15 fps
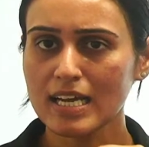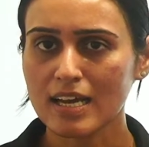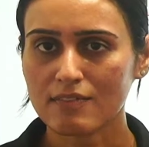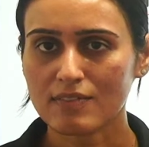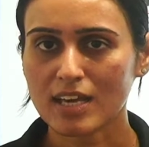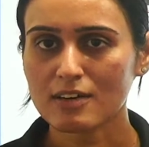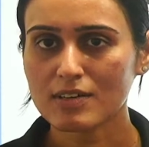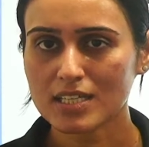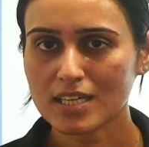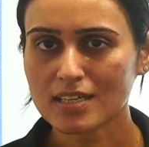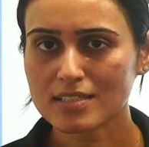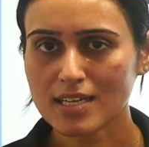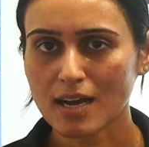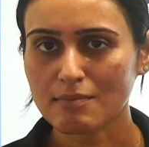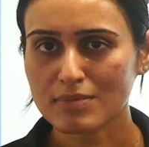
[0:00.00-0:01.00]
We have other
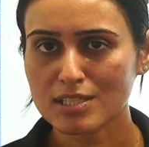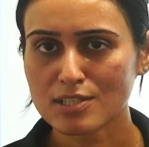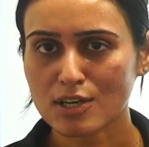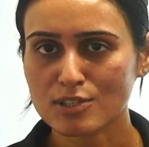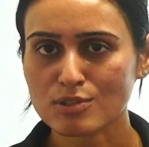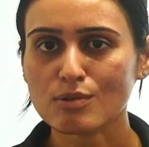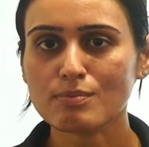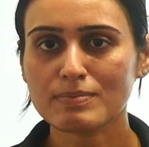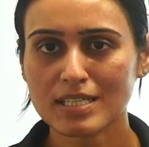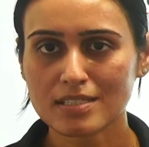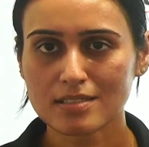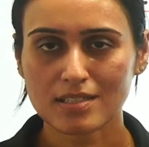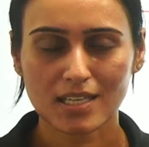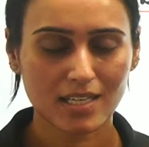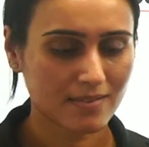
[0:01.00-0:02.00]
examples also. Please
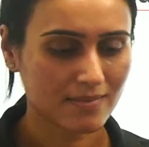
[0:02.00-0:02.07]
see.